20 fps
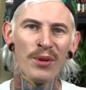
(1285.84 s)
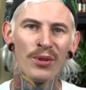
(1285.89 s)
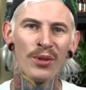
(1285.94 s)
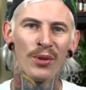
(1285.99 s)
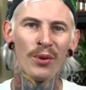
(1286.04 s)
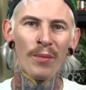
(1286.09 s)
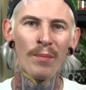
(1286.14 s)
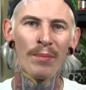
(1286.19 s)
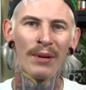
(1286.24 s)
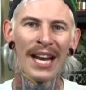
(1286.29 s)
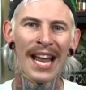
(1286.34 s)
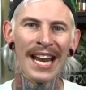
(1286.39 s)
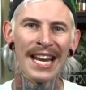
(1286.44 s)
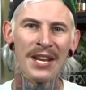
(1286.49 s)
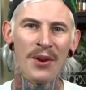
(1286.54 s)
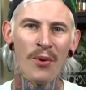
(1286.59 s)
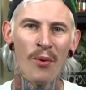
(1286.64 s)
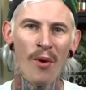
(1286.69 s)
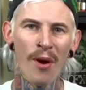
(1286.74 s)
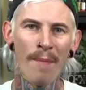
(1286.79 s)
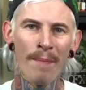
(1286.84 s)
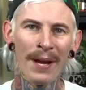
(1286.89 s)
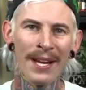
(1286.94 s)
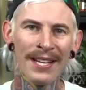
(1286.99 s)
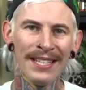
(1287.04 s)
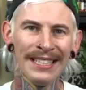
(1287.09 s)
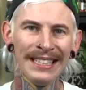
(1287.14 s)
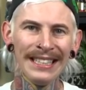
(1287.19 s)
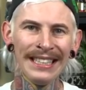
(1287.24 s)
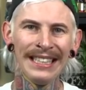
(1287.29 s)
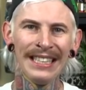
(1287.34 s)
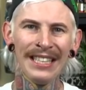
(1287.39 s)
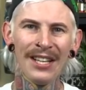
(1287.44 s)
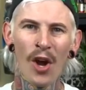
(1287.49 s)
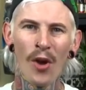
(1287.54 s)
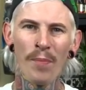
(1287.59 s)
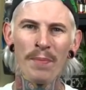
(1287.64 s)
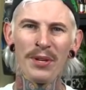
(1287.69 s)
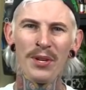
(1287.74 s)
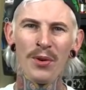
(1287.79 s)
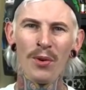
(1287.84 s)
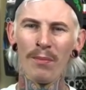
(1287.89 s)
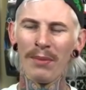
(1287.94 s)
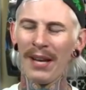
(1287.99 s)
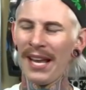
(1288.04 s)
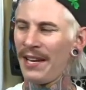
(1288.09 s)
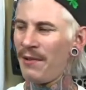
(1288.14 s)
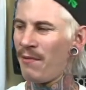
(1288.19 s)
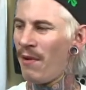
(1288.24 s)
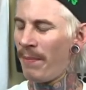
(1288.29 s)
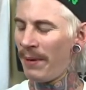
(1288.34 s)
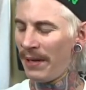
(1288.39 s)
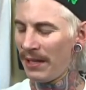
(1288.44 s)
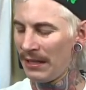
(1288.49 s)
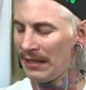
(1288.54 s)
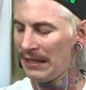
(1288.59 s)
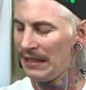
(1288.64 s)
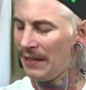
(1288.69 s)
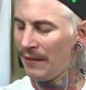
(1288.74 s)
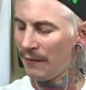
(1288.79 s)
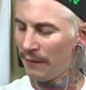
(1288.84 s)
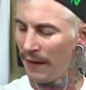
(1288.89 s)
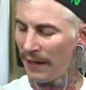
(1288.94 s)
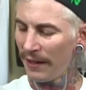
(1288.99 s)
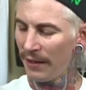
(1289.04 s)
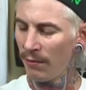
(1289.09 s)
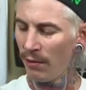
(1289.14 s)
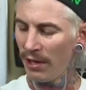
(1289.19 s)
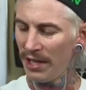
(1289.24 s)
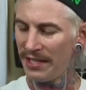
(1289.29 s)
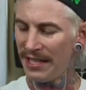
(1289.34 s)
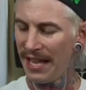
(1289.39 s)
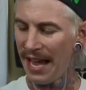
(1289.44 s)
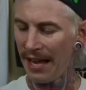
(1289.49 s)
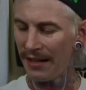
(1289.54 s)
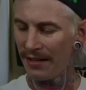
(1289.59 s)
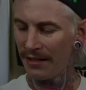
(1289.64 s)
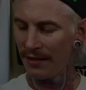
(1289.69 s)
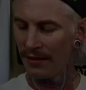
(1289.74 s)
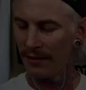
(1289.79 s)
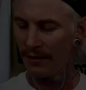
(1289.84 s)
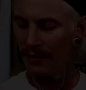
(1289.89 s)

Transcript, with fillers: you're doing bloody ripper. Hope you're doing bloody ripper. Fucking what is that?